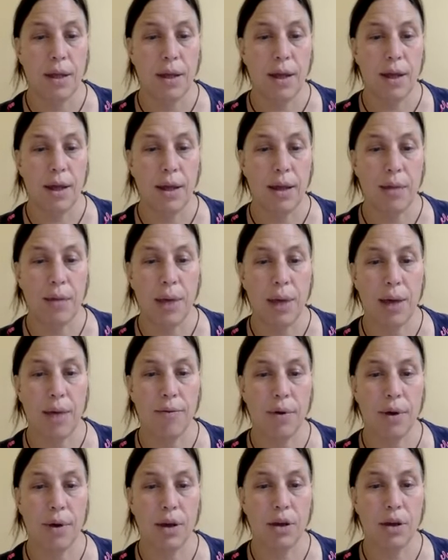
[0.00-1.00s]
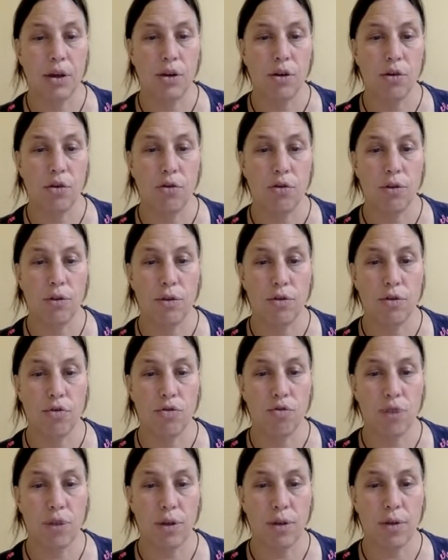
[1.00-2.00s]
Okay, then we have acute
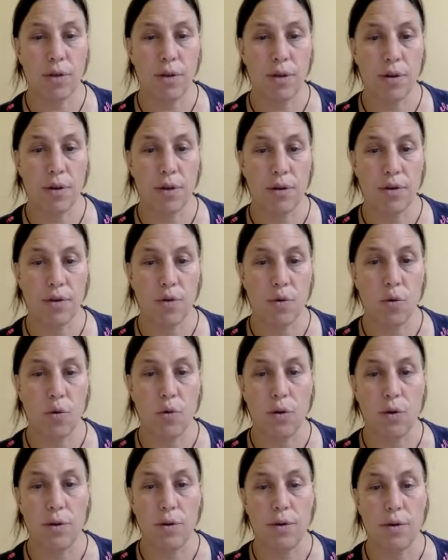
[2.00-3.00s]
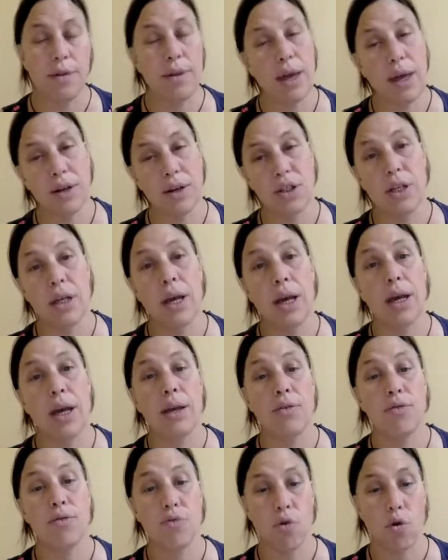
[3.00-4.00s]
stress disorder. This is actually
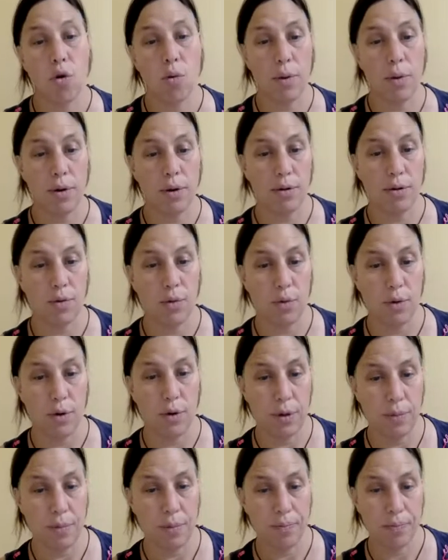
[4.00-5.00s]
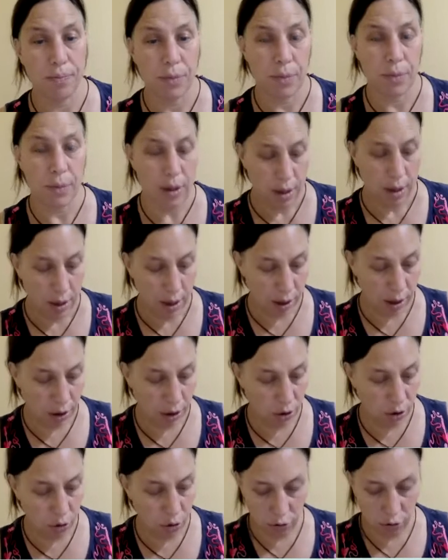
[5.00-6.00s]
a trauma disorder.
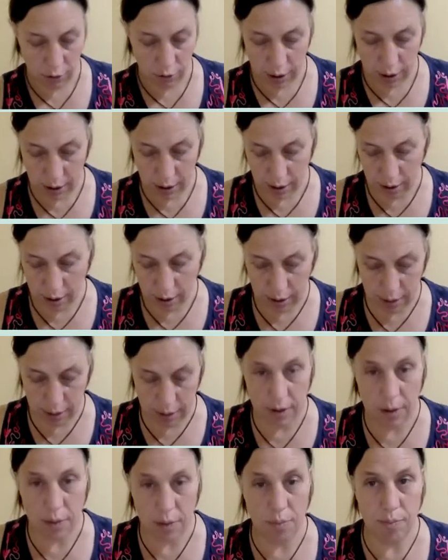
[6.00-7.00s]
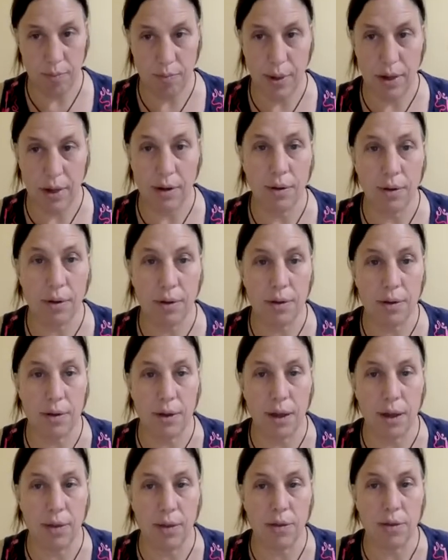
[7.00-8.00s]
Acute here is in the medical
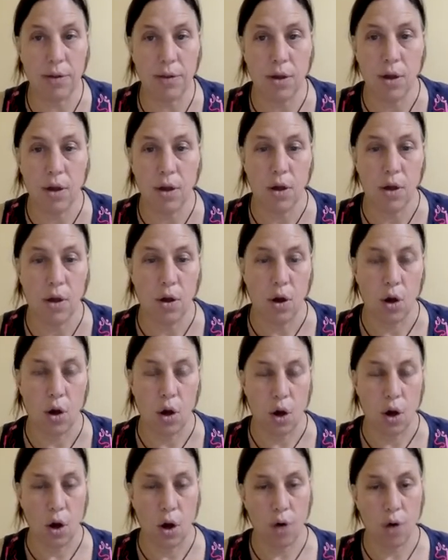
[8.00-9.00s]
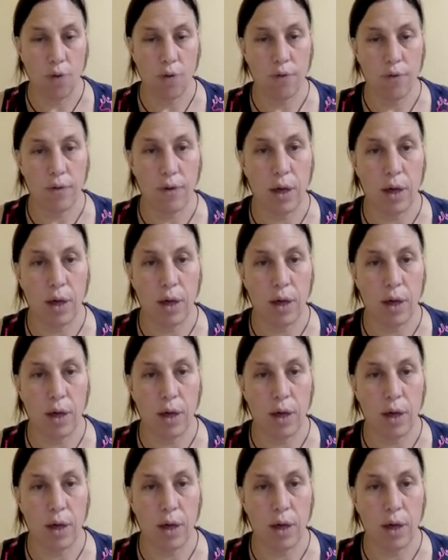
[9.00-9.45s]
sense of